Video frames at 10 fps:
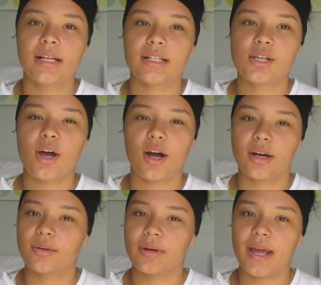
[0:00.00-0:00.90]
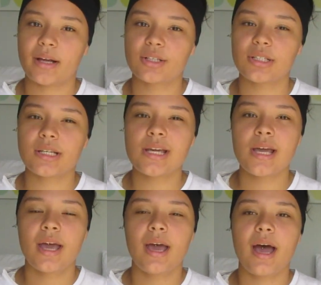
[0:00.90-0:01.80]
That's a hard one
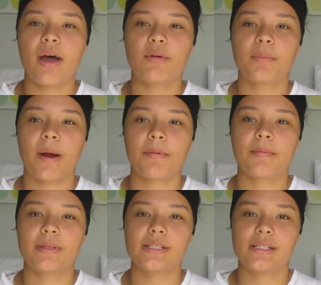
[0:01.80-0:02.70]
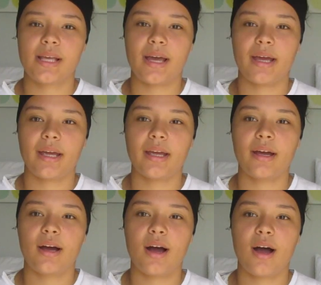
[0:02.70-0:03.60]
actually. I would probably
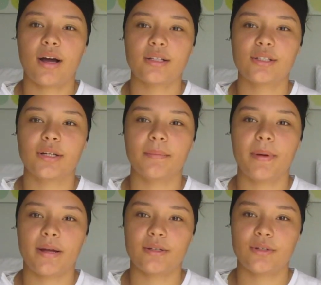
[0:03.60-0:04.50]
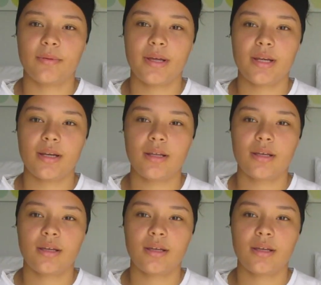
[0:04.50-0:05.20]
say Hunter Benjamin